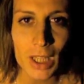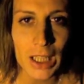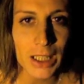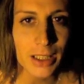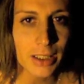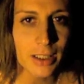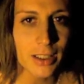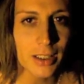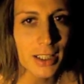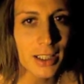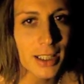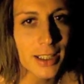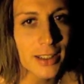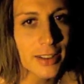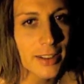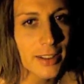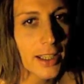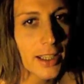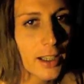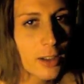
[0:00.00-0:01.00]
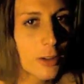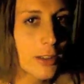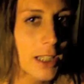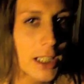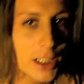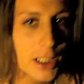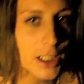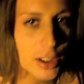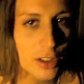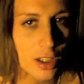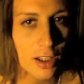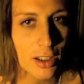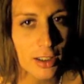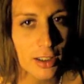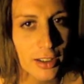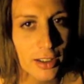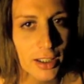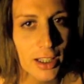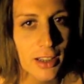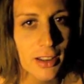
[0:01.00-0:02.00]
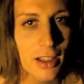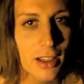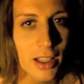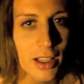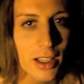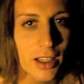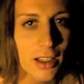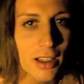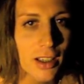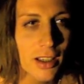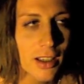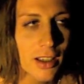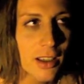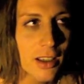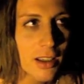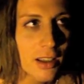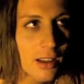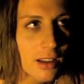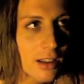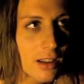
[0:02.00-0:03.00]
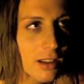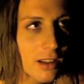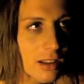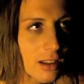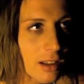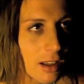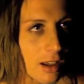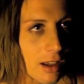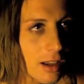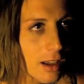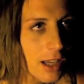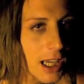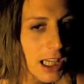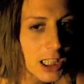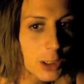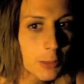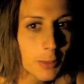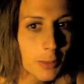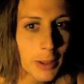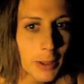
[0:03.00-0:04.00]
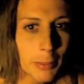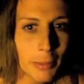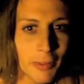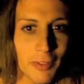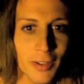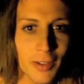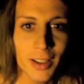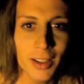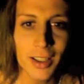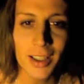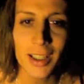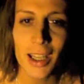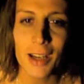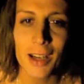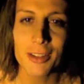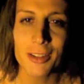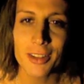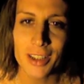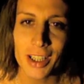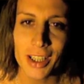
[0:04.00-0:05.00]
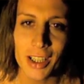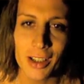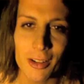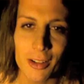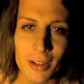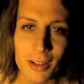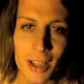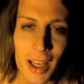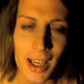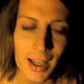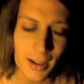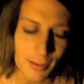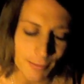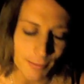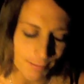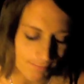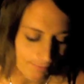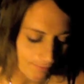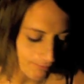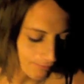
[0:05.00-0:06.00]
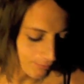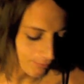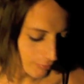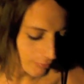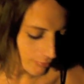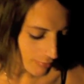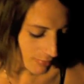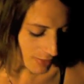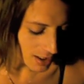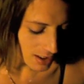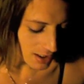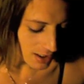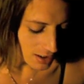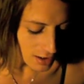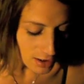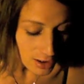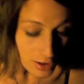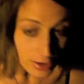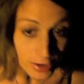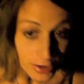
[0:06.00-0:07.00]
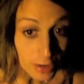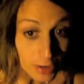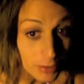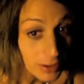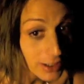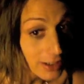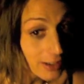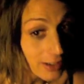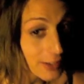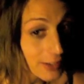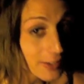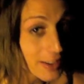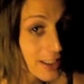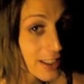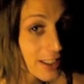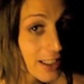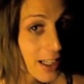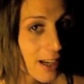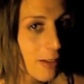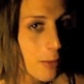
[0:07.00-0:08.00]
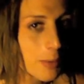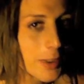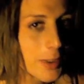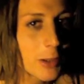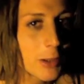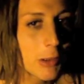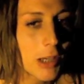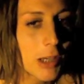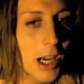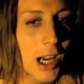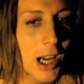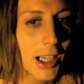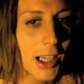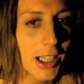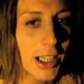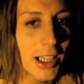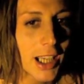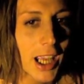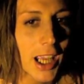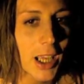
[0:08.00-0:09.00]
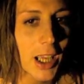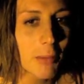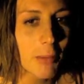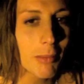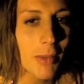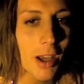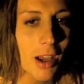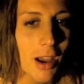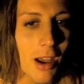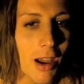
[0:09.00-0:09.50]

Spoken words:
see the San Jose Sharks at the HP Pavilion down in San Jose. So neither of us had ever been to a hockey game.